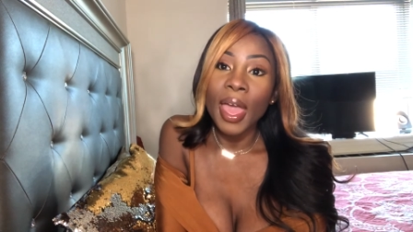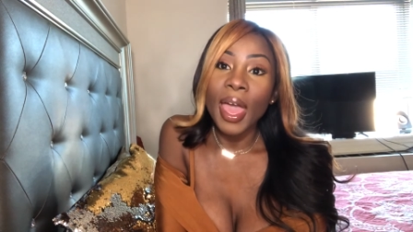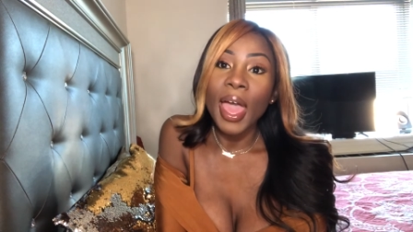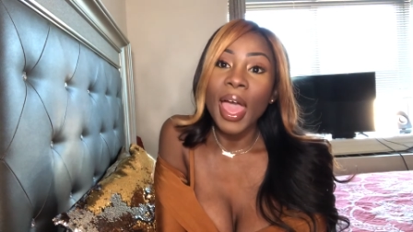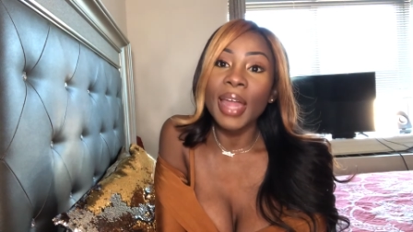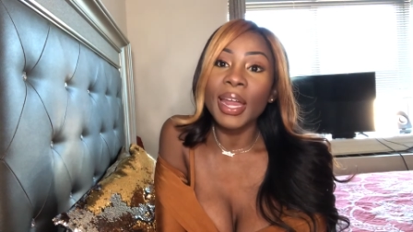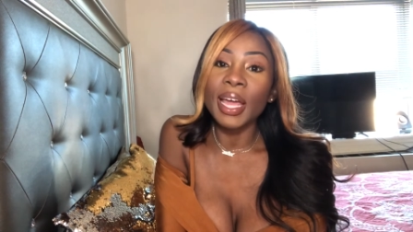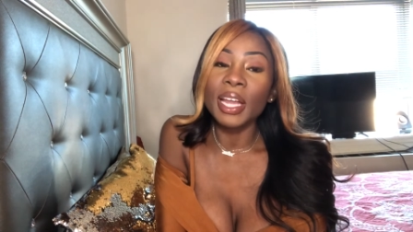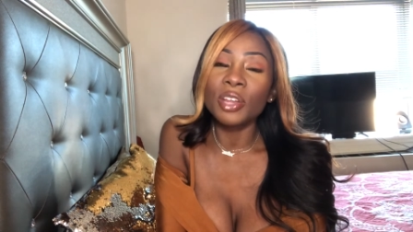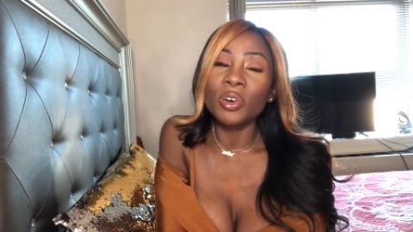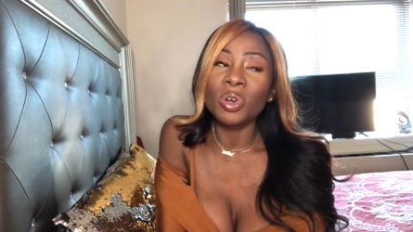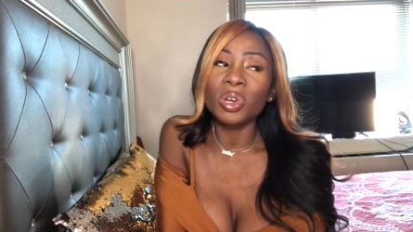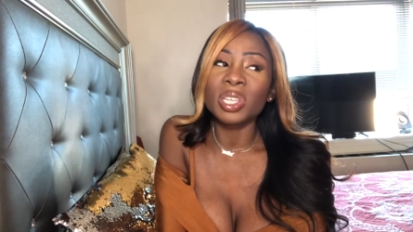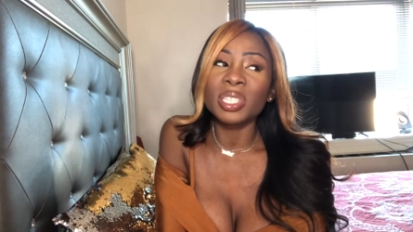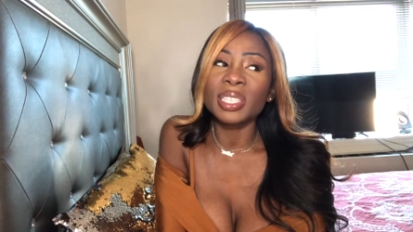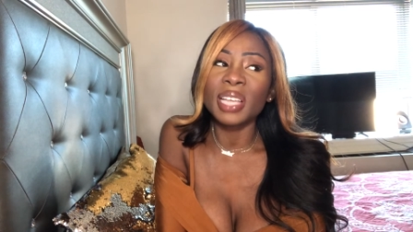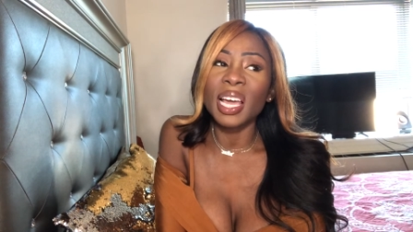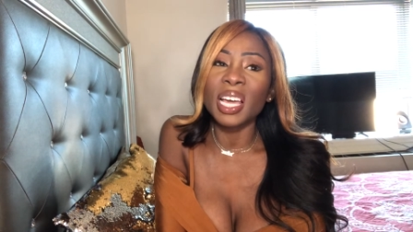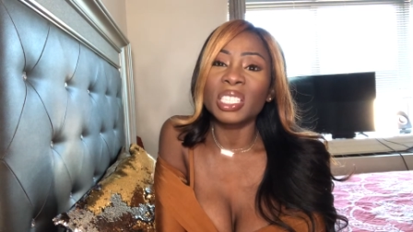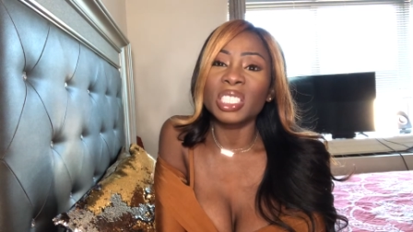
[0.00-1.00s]
and I noticed
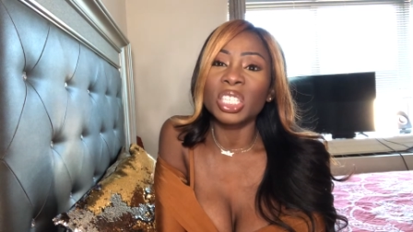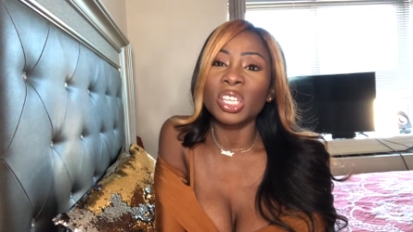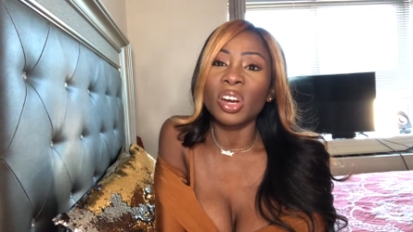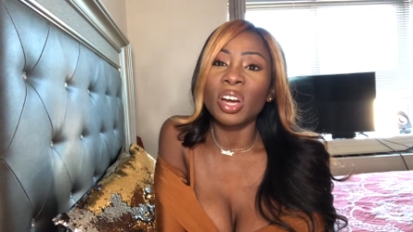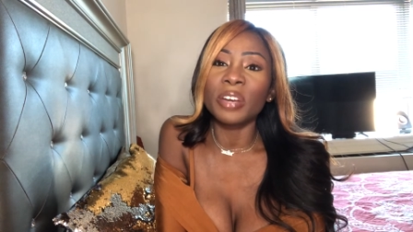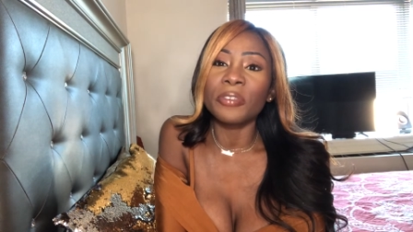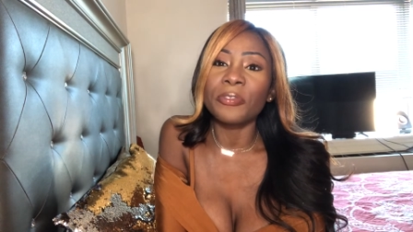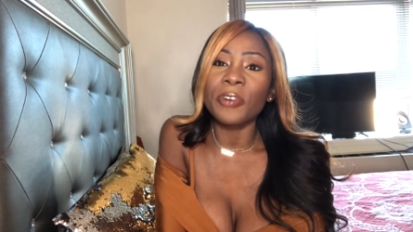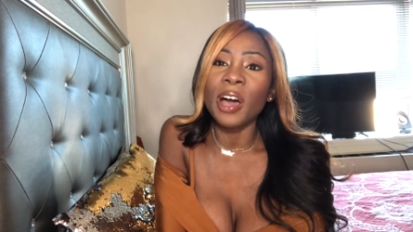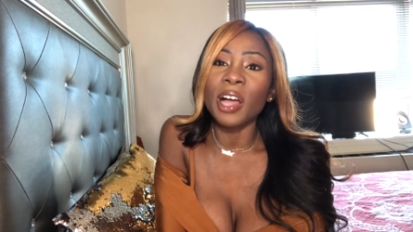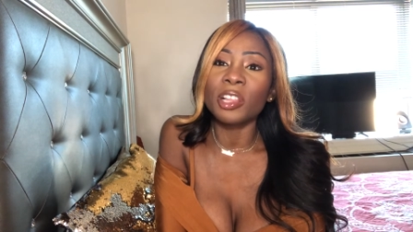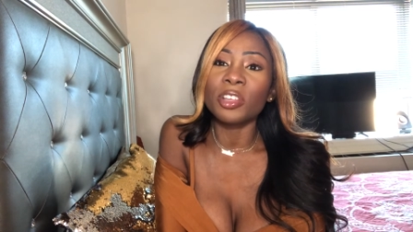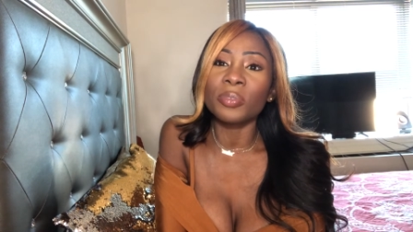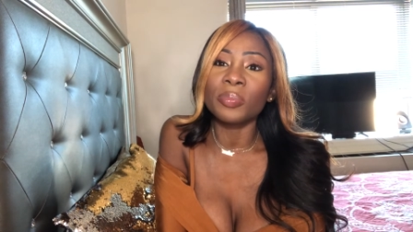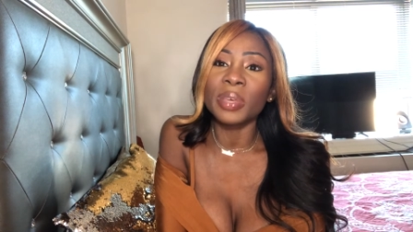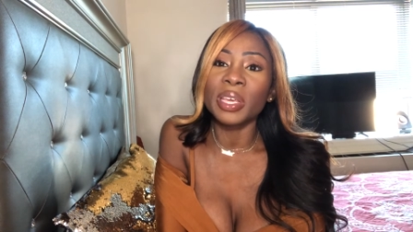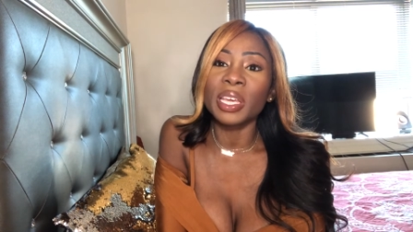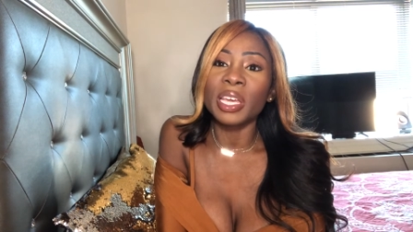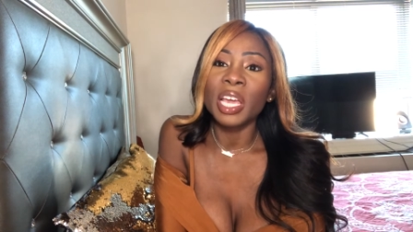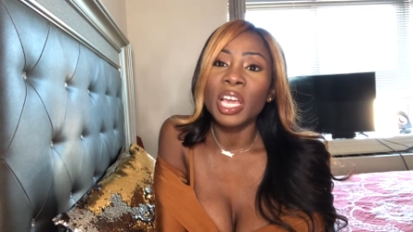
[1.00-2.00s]
that she unfollowed
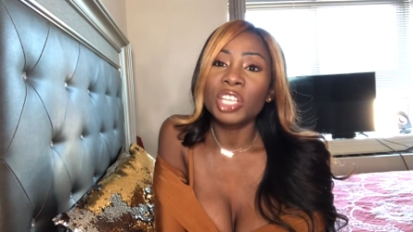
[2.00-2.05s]
me.